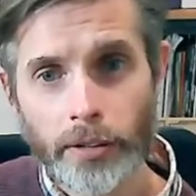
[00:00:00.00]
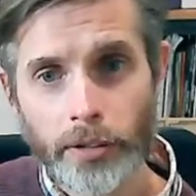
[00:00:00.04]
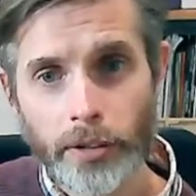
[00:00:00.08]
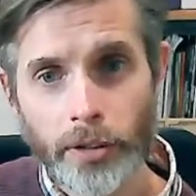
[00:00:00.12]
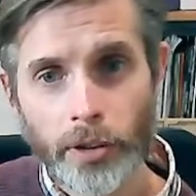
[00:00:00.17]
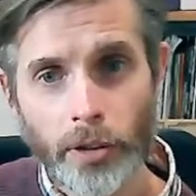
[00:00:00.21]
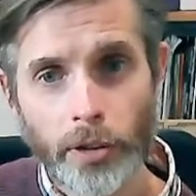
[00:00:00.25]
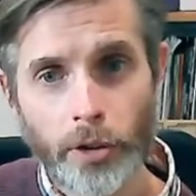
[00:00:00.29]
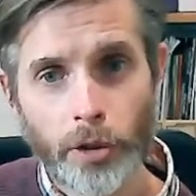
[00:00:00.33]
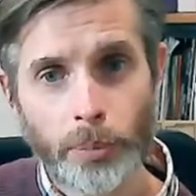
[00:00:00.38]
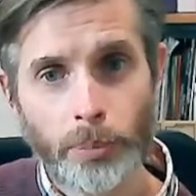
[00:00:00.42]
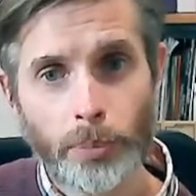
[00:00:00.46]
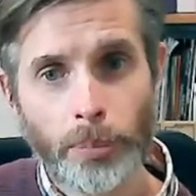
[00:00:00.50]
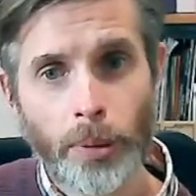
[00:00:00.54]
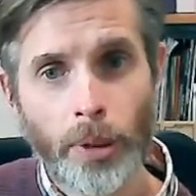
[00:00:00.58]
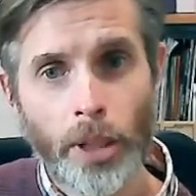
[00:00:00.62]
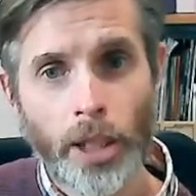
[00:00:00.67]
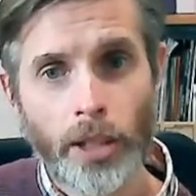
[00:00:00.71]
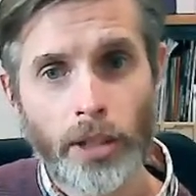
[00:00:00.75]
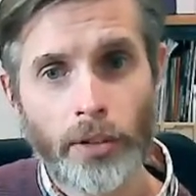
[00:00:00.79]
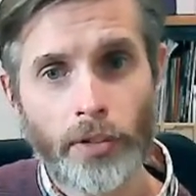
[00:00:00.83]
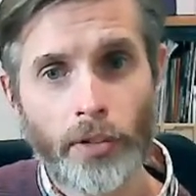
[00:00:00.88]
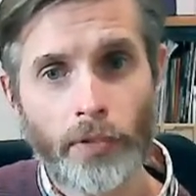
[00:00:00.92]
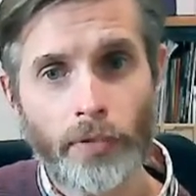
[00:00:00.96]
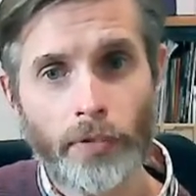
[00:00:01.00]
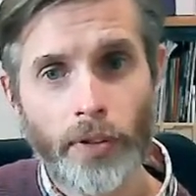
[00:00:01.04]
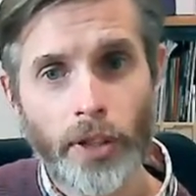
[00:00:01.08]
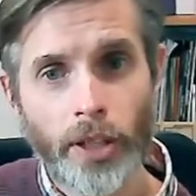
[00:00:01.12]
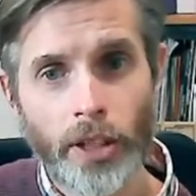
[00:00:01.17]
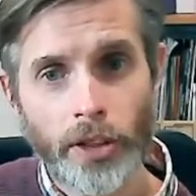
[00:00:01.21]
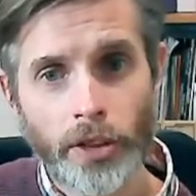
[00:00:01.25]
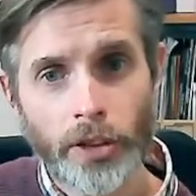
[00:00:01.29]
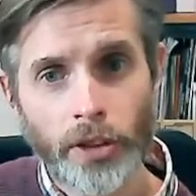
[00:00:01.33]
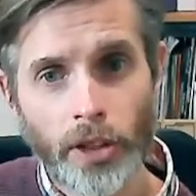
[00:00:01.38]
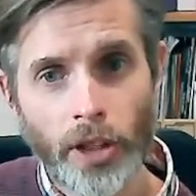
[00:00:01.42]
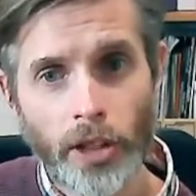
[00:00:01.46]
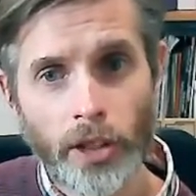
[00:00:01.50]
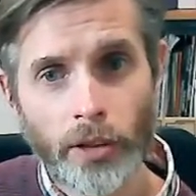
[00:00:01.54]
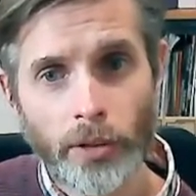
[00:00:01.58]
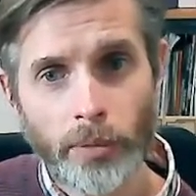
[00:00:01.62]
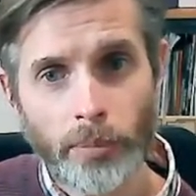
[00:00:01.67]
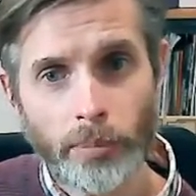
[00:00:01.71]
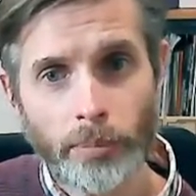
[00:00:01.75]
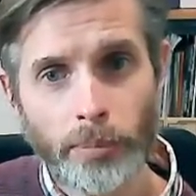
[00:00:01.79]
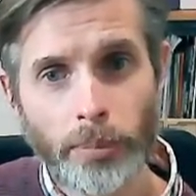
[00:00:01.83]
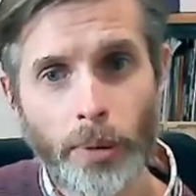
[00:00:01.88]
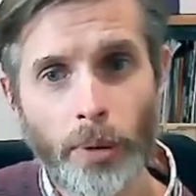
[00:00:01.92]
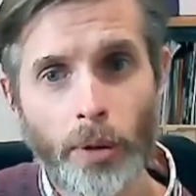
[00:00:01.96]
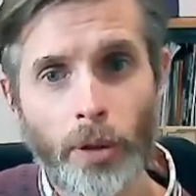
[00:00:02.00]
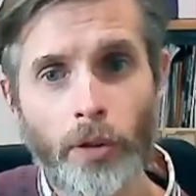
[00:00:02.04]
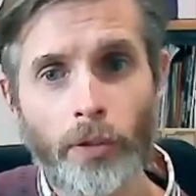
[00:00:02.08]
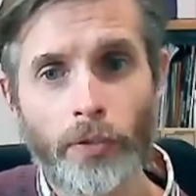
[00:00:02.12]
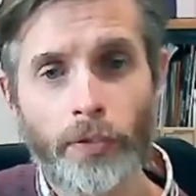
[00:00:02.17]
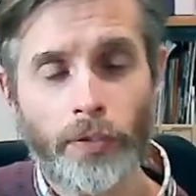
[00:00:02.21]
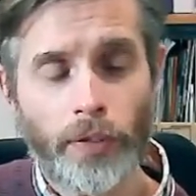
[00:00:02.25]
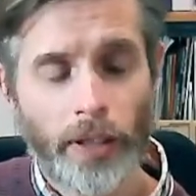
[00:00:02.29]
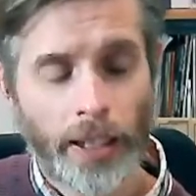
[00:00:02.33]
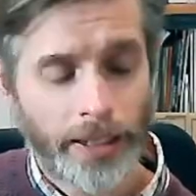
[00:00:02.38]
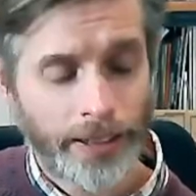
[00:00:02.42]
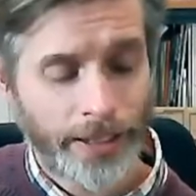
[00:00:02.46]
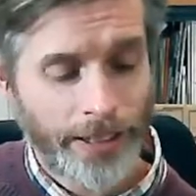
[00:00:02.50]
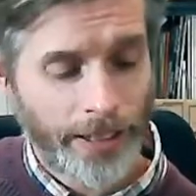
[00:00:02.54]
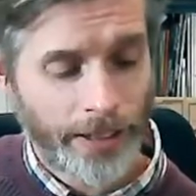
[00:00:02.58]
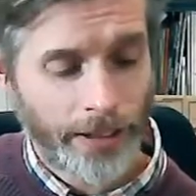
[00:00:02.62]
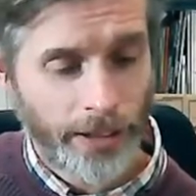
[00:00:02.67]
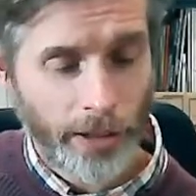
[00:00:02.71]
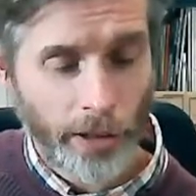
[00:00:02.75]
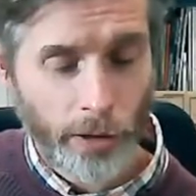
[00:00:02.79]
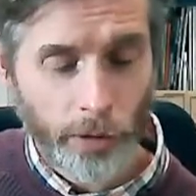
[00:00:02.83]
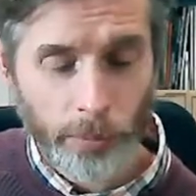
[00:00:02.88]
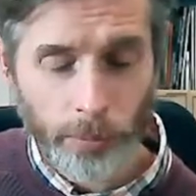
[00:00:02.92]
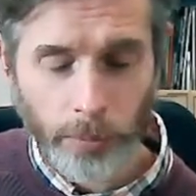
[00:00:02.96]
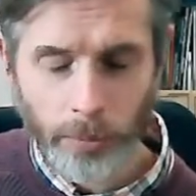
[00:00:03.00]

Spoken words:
So I just pluck the first note, pull off, and get the